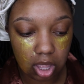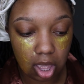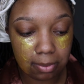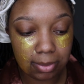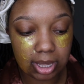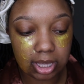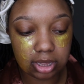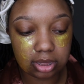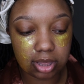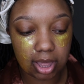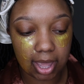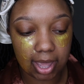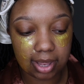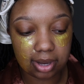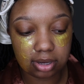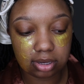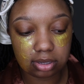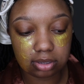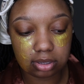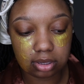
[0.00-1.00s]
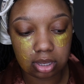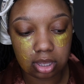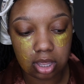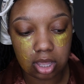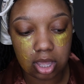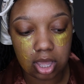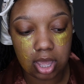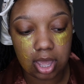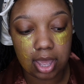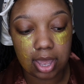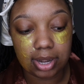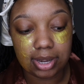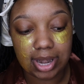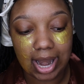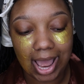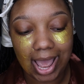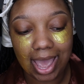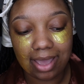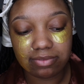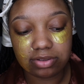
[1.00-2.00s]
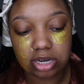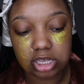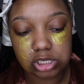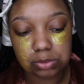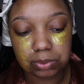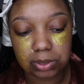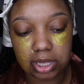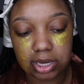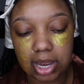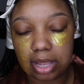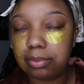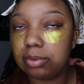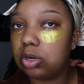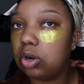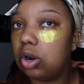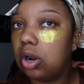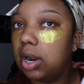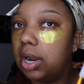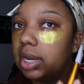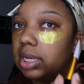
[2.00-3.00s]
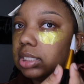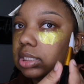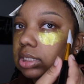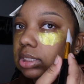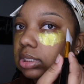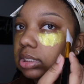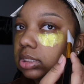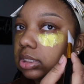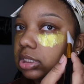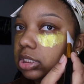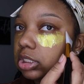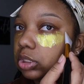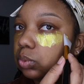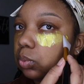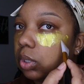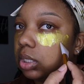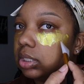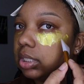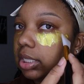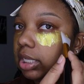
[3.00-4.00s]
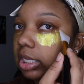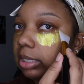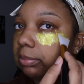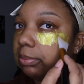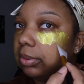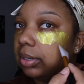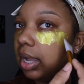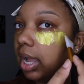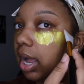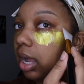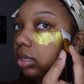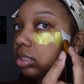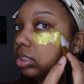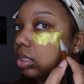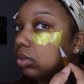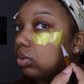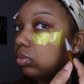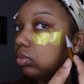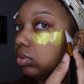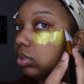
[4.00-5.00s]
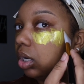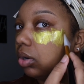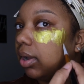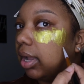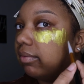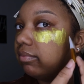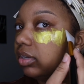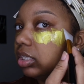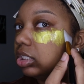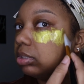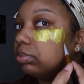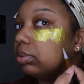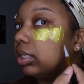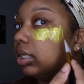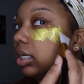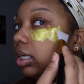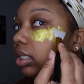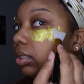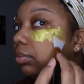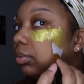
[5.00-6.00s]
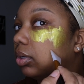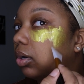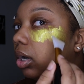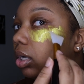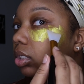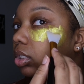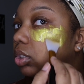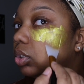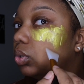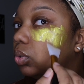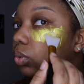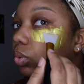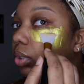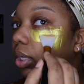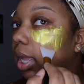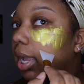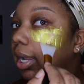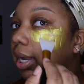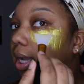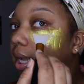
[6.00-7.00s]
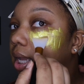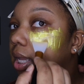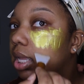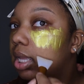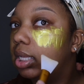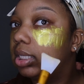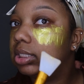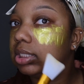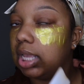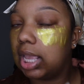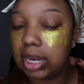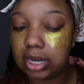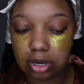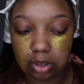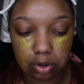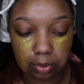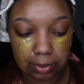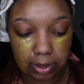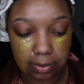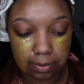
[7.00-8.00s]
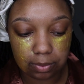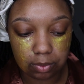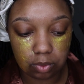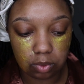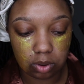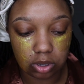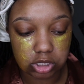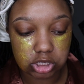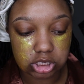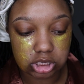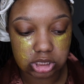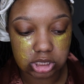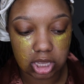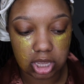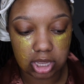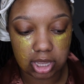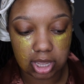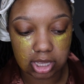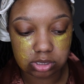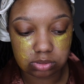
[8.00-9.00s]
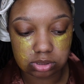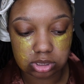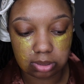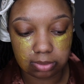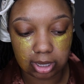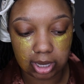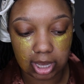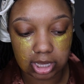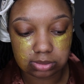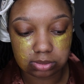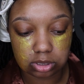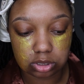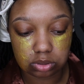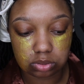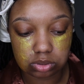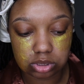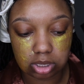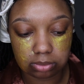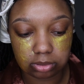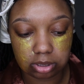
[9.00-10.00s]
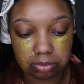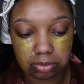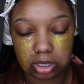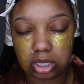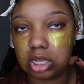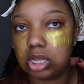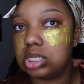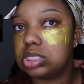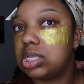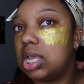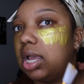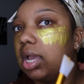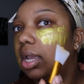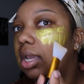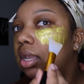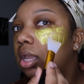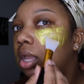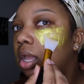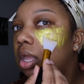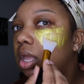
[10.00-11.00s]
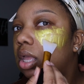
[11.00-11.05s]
I mean, that not having discipline in that regard is just one thing, but I also don't have discipline in other regards too, like saying no to people or just saying yes when somebody asks me to do something because I